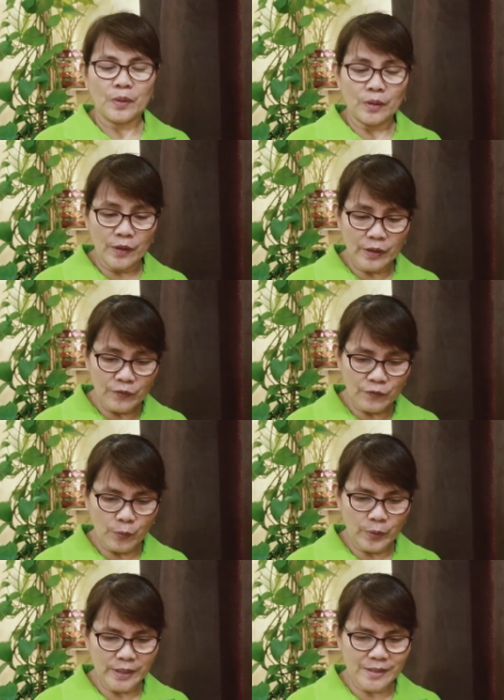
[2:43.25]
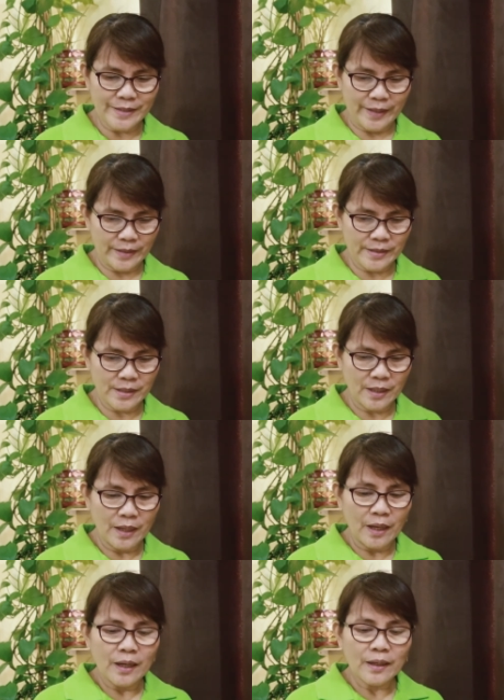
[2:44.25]
Therefore it says,
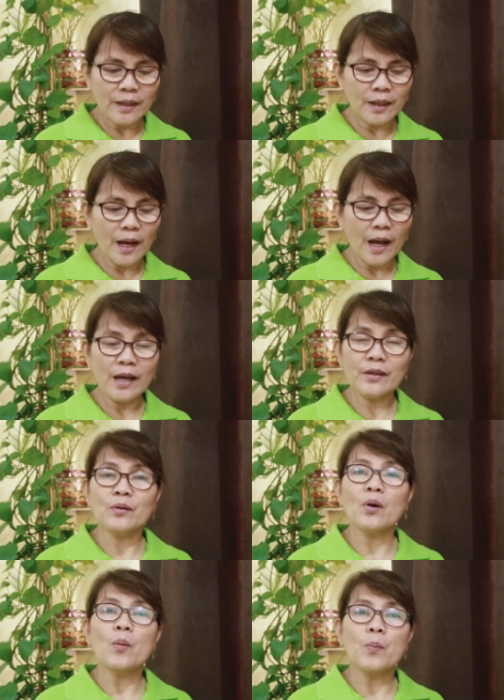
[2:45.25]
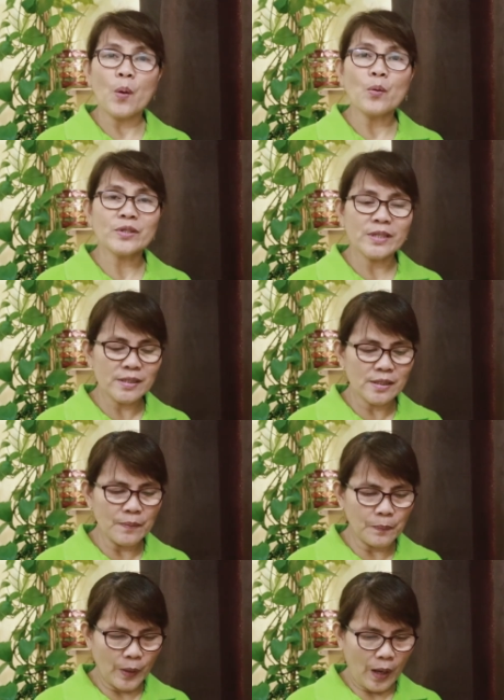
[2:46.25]
God opposes
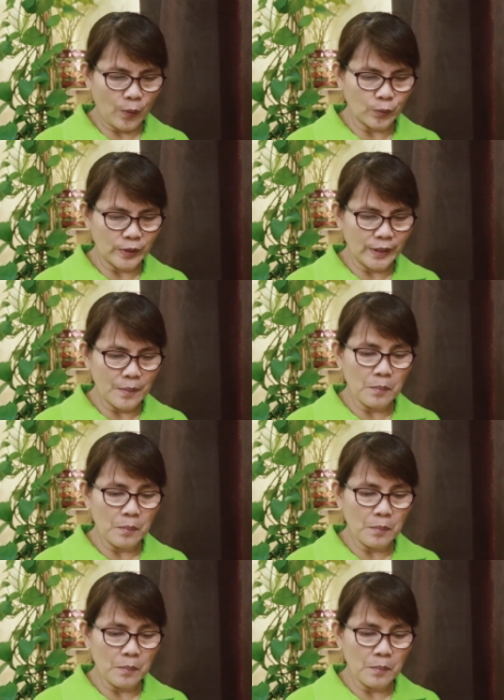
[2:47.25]
the proud